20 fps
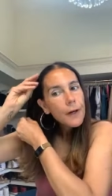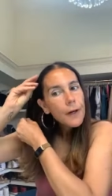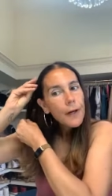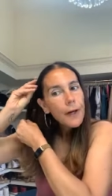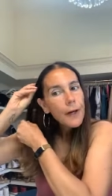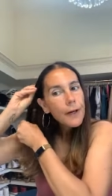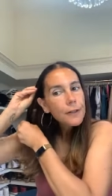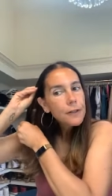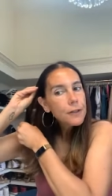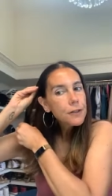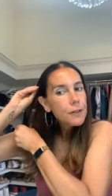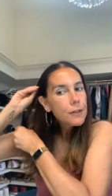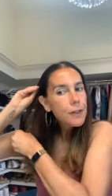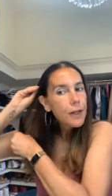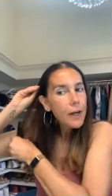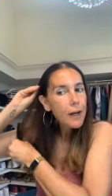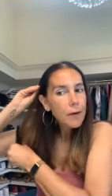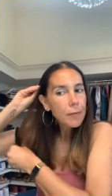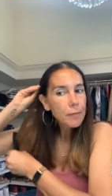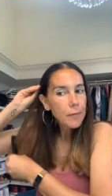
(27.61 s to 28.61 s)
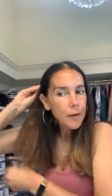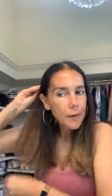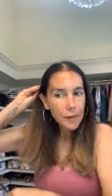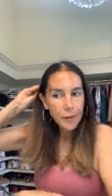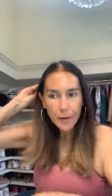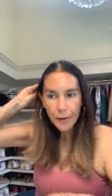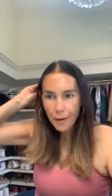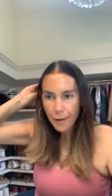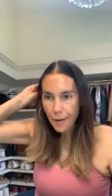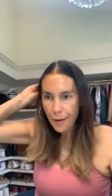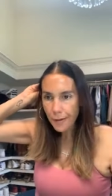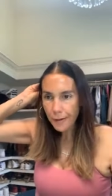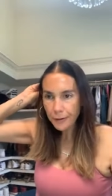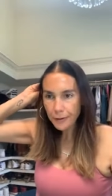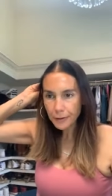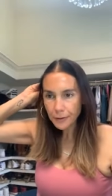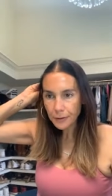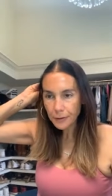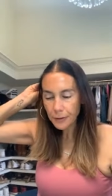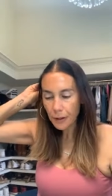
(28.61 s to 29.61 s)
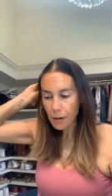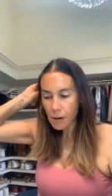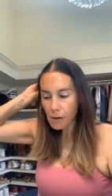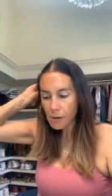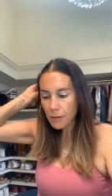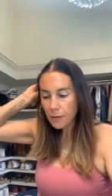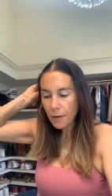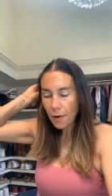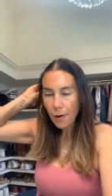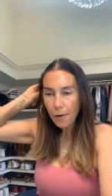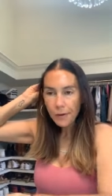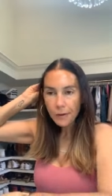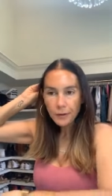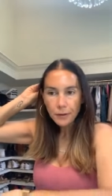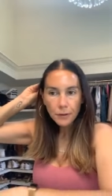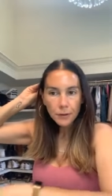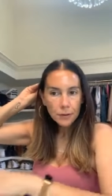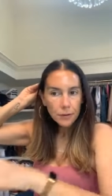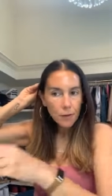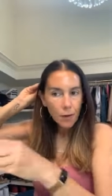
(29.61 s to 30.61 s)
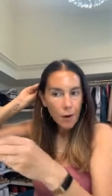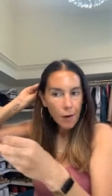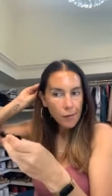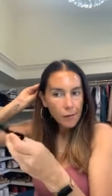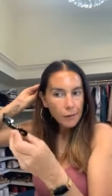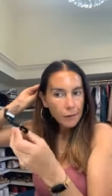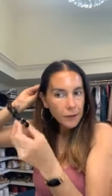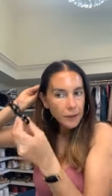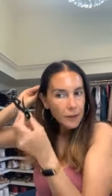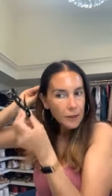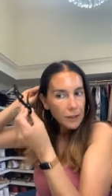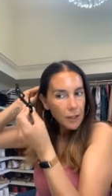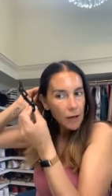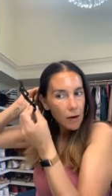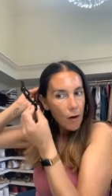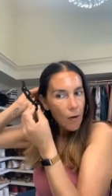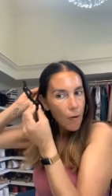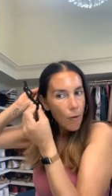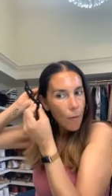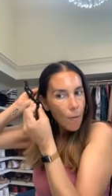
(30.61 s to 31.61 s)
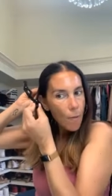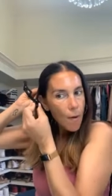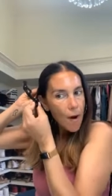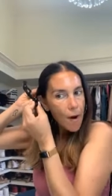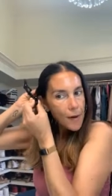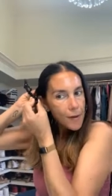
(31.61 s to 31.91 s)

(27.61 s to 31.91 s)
edges down with the, with the comb.